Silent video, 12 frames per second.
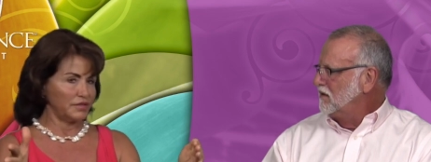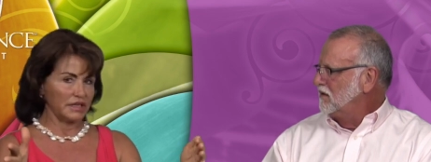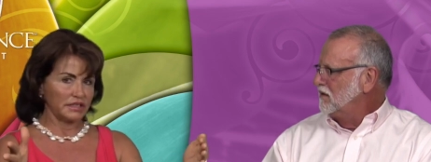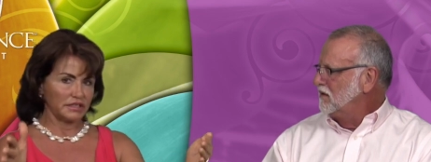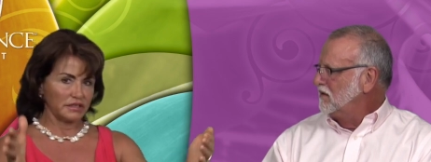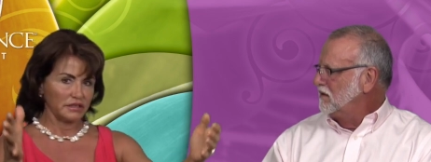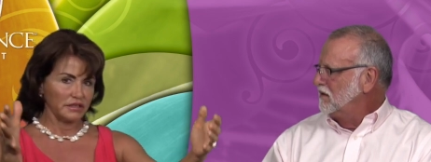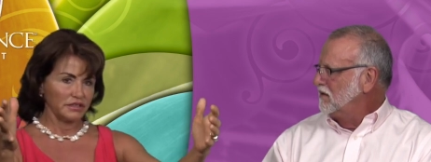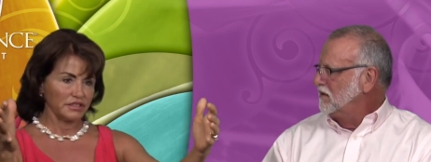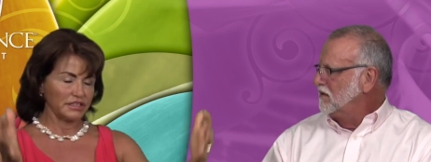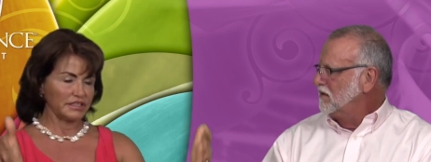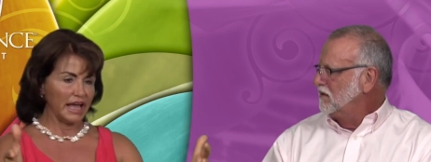Speaker 1: this
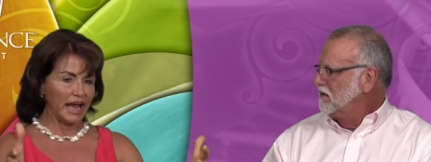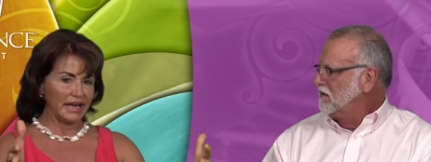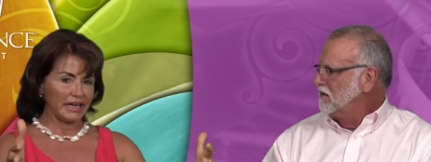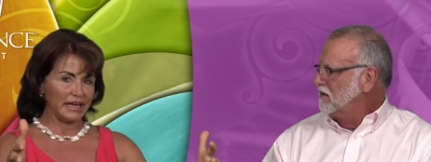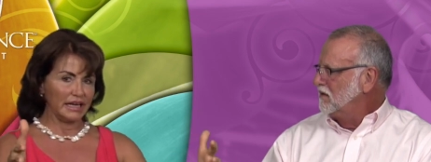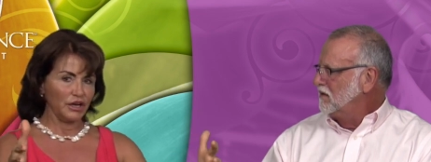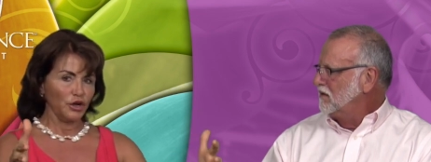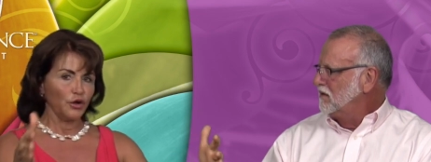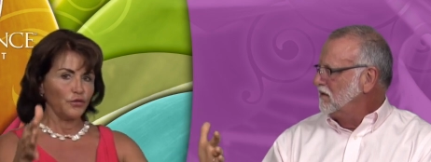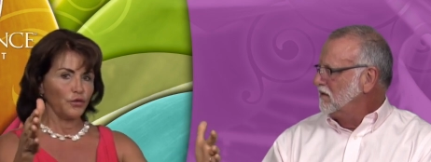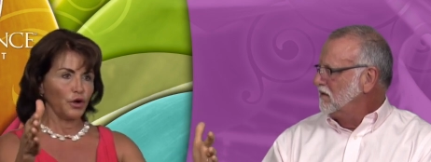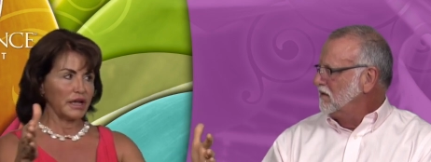society
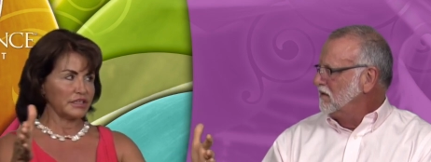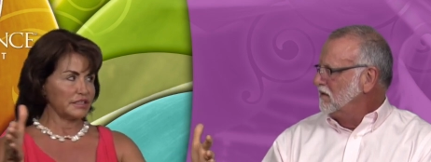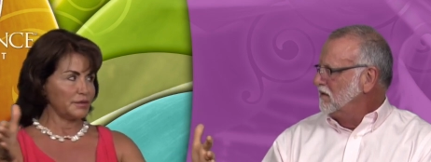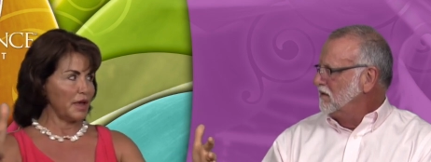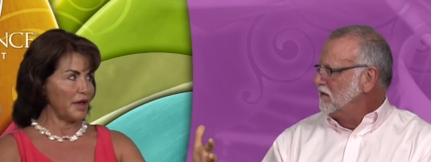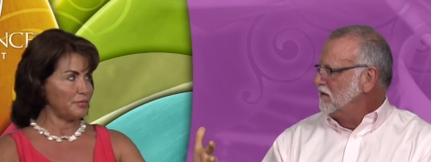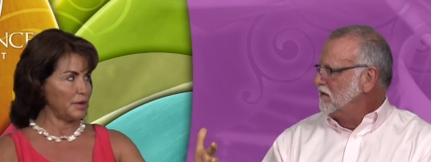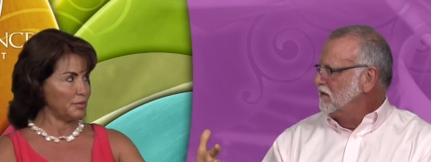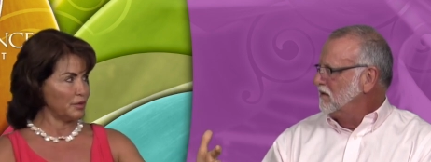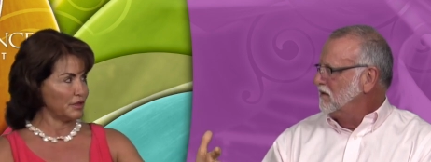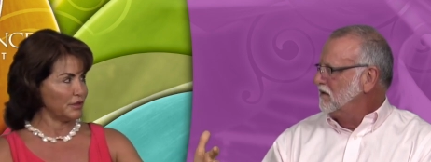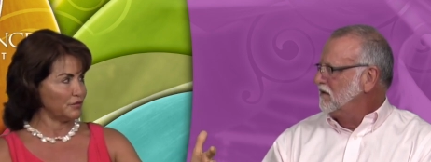for us to have
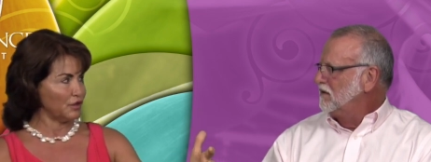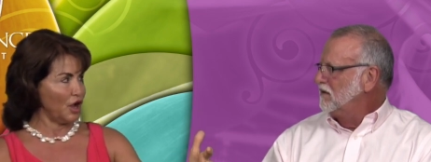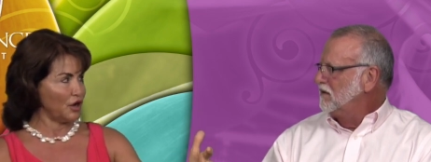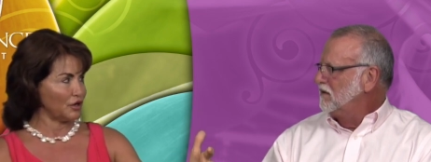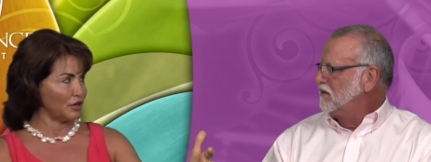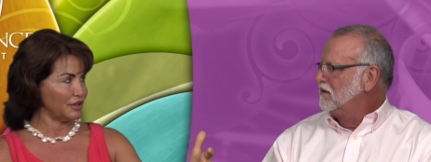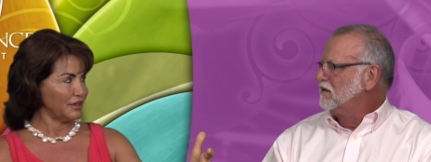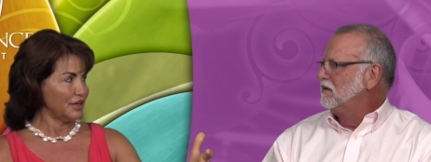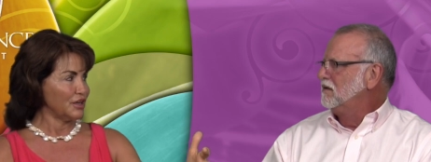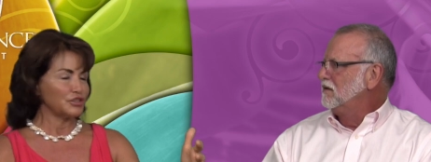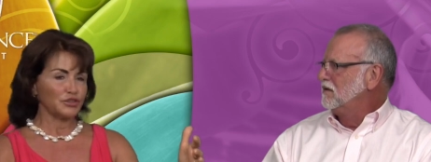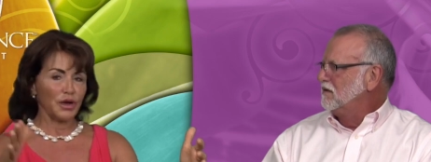people live longer.
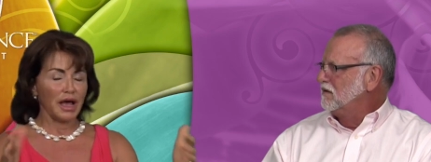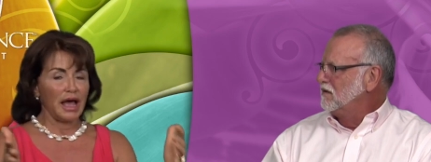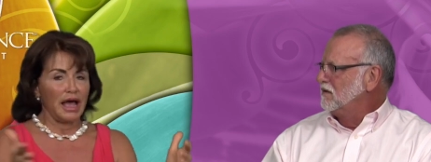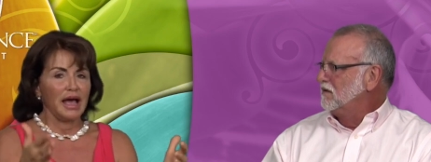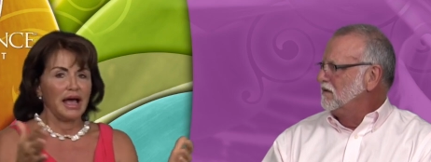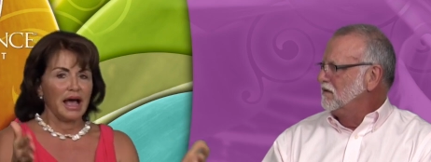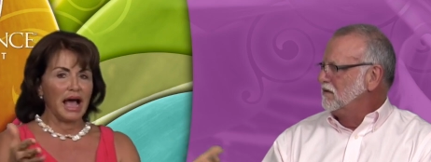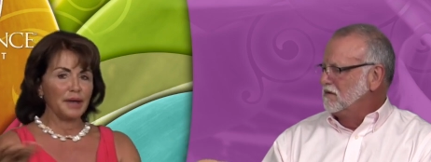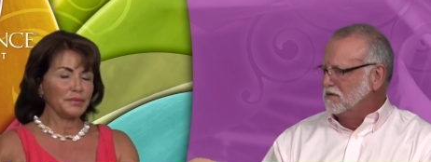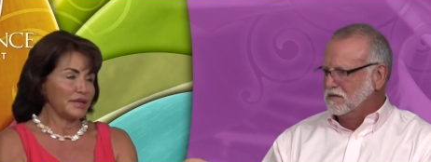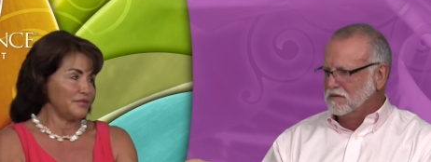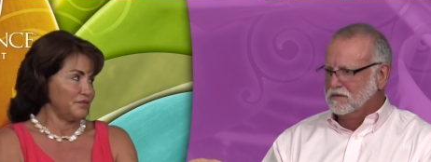So
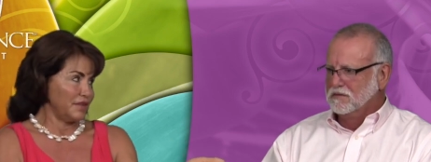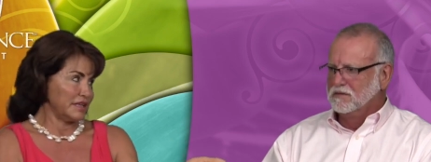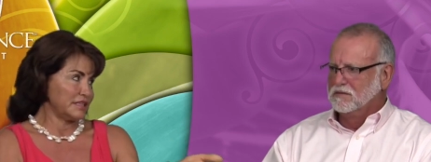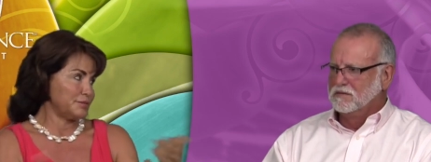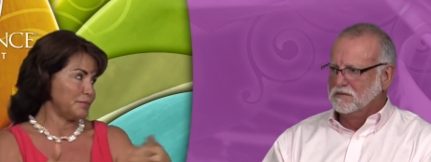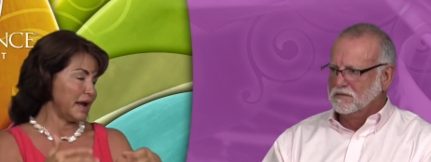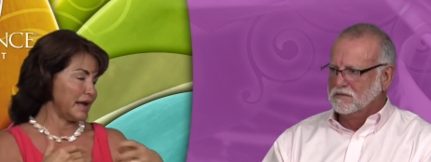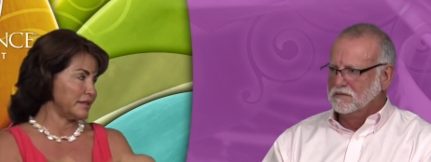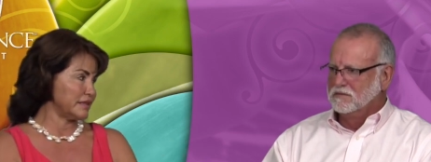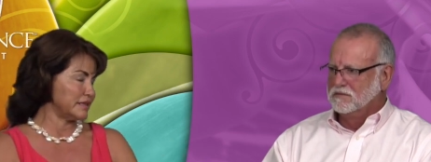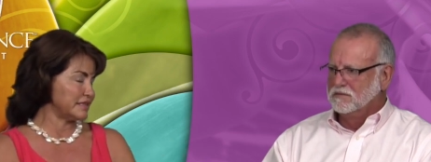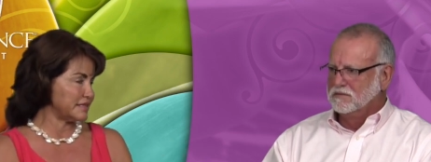I'm convinced by
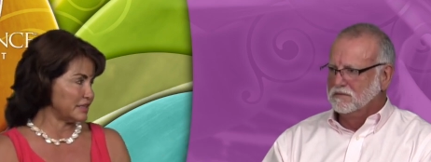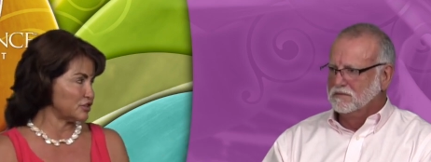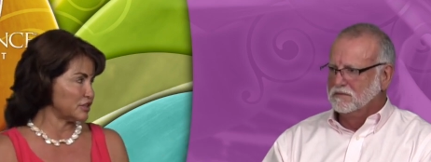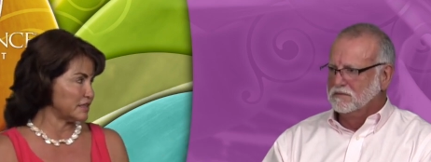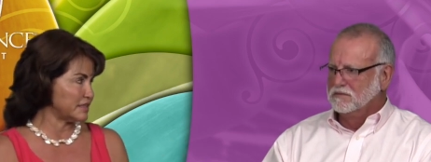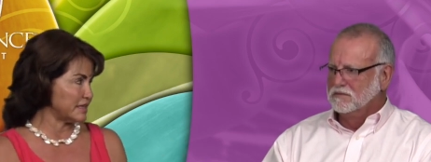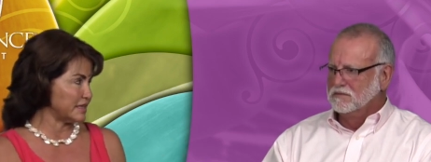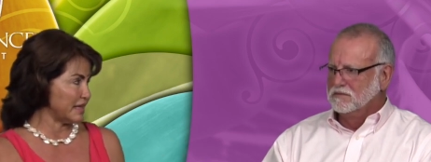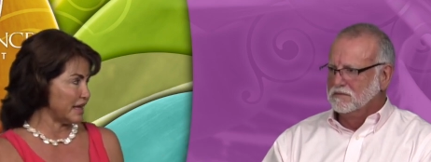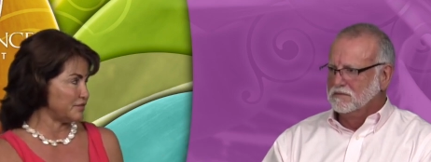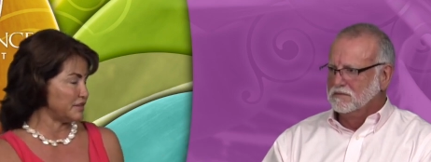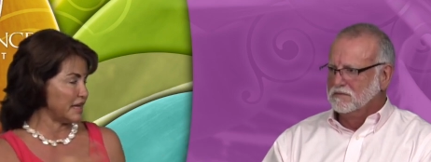the decisions that
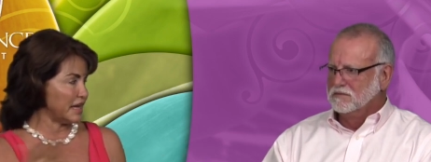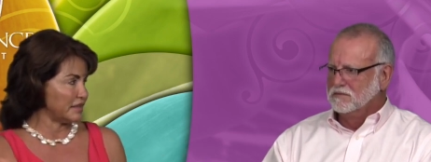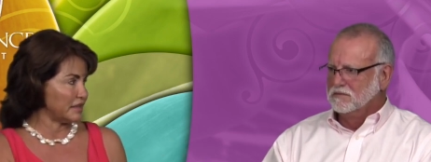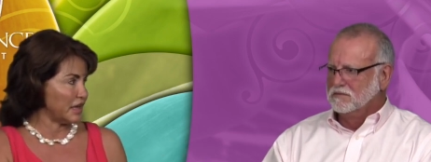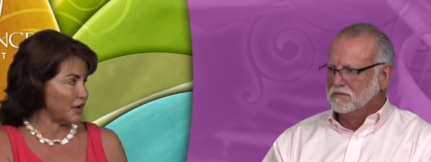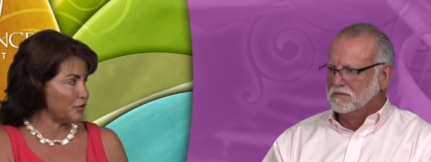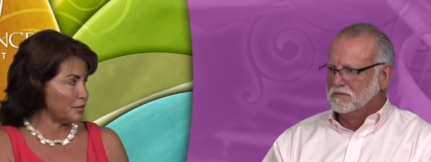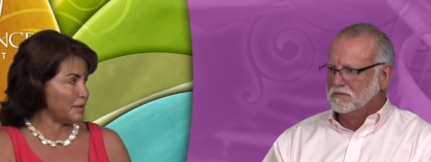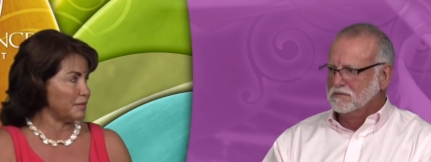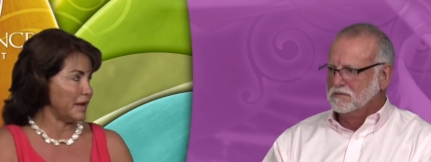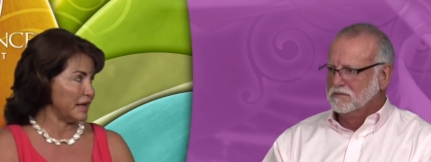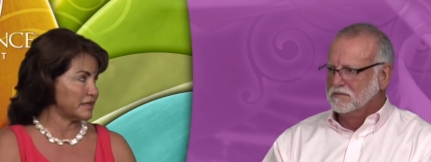the FDA and the
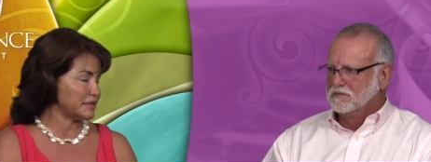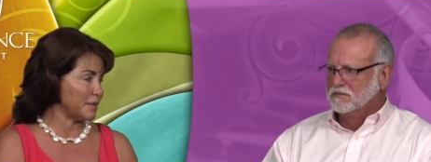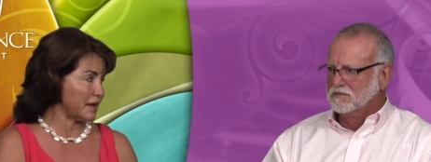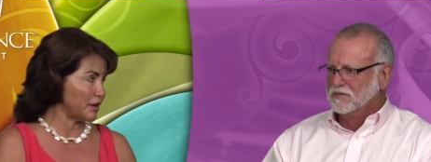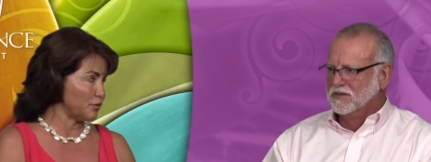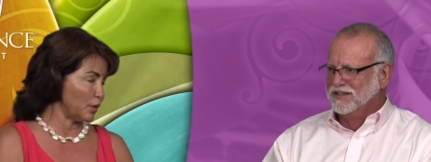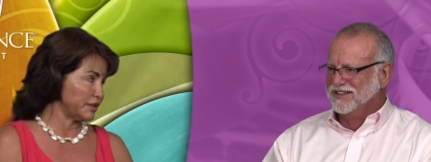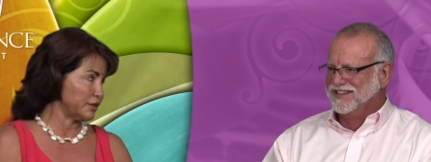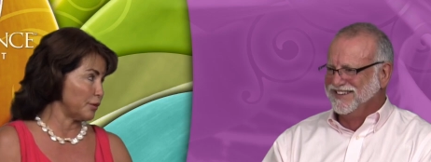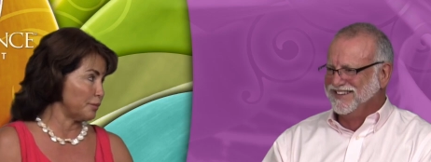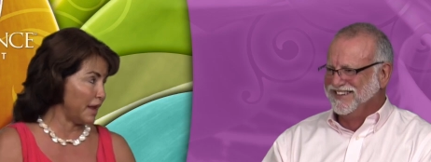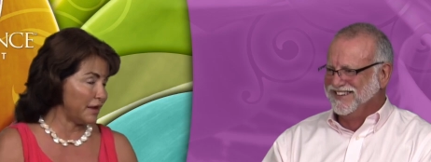government makes about what
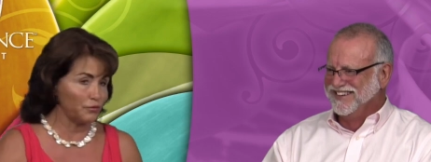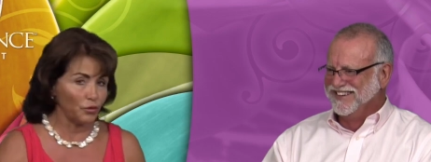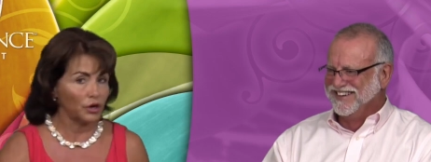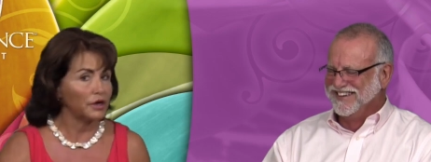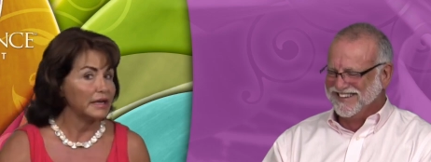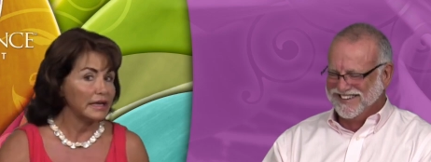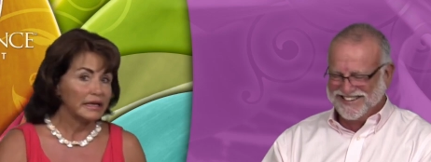they'll pay for,